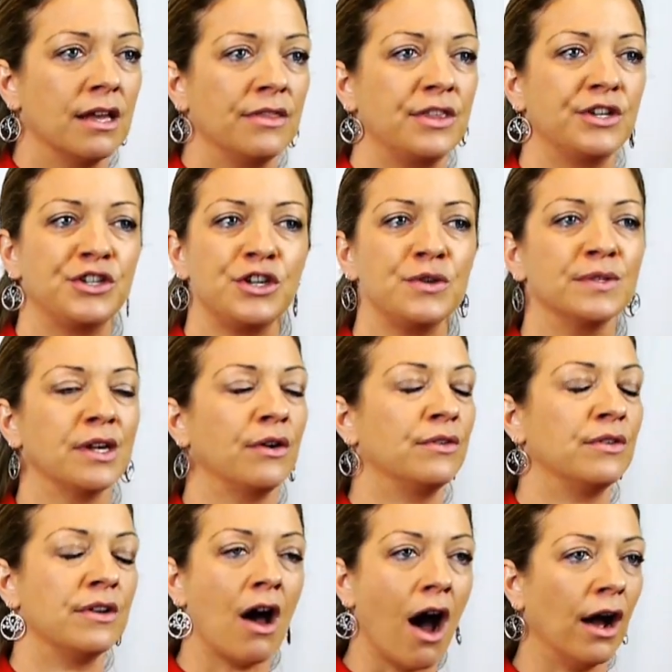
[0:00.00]
the shoes are
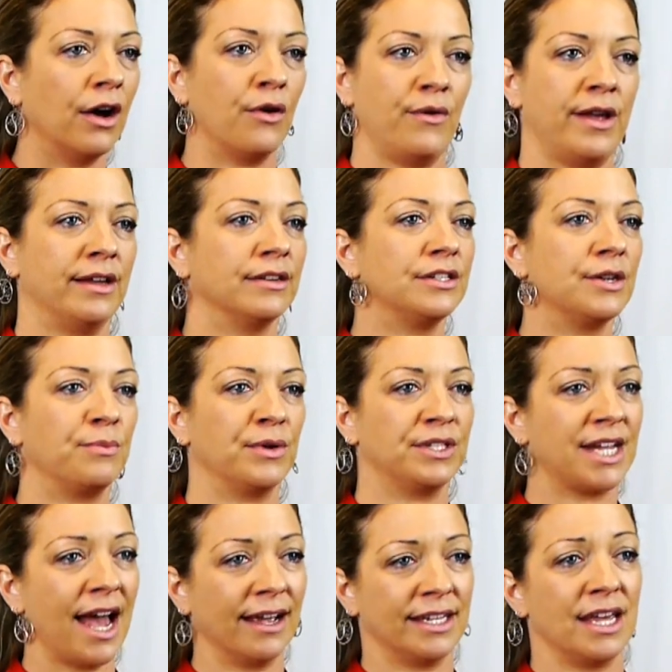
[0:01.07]
not going to
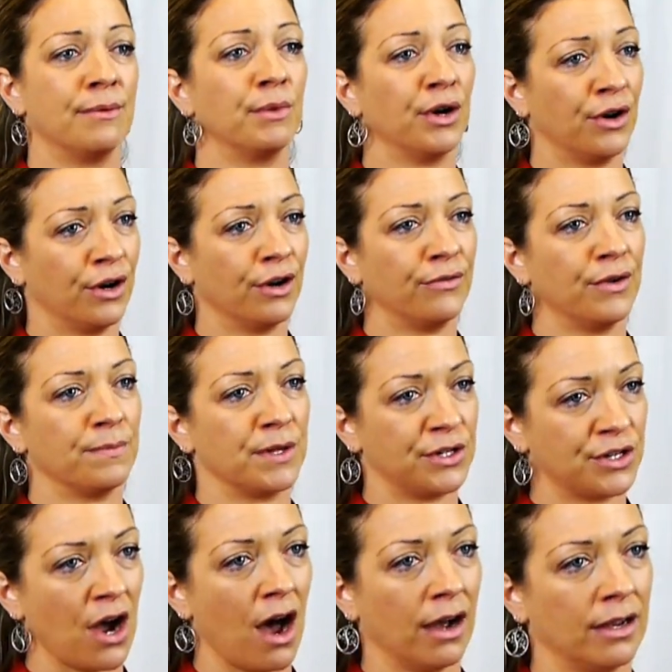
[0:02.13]
protect him or her from the
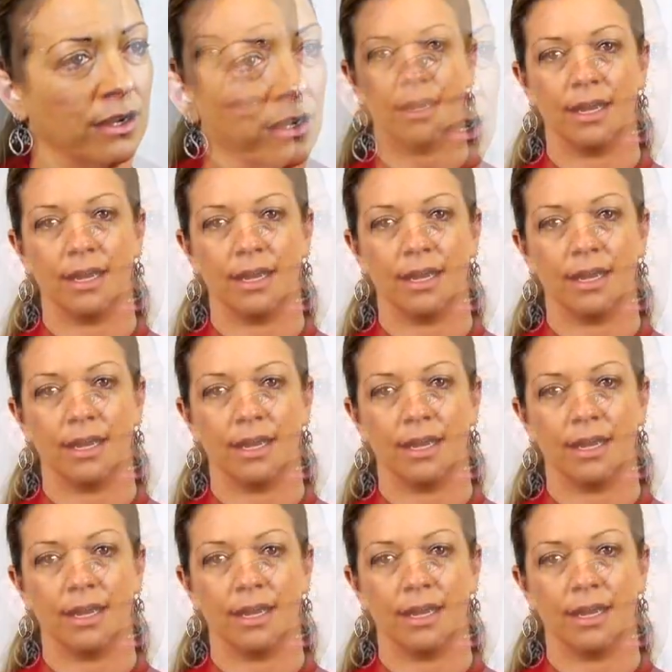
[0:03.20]
shock.